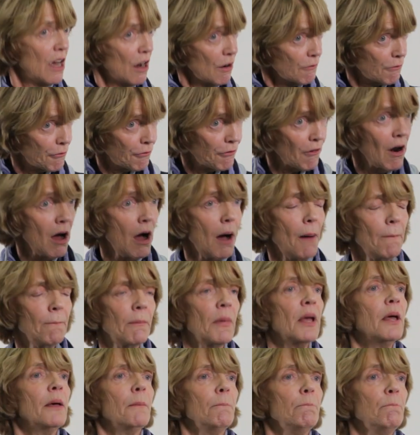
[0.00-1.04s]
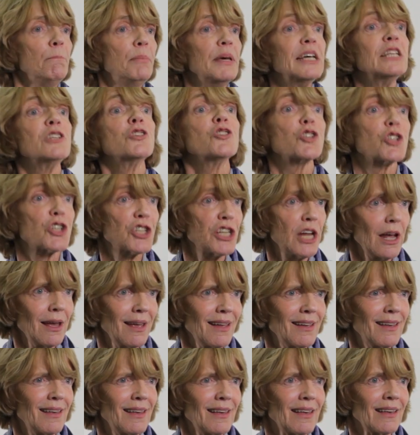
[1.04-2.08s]
from binge
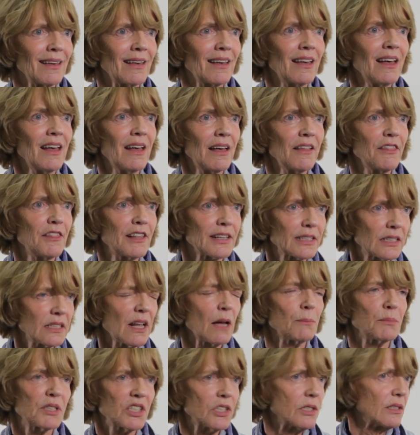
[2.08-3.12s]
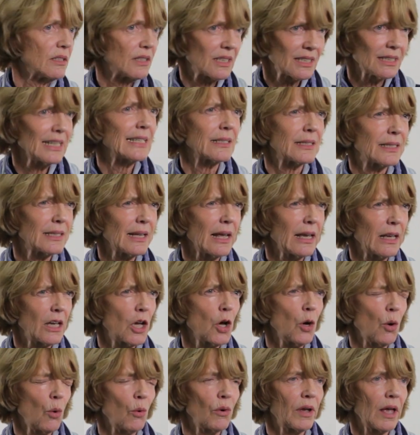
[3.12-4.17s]
taking the substance, let's say
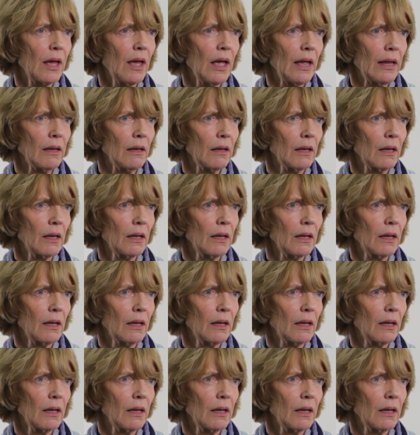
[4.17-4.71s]
cocaine.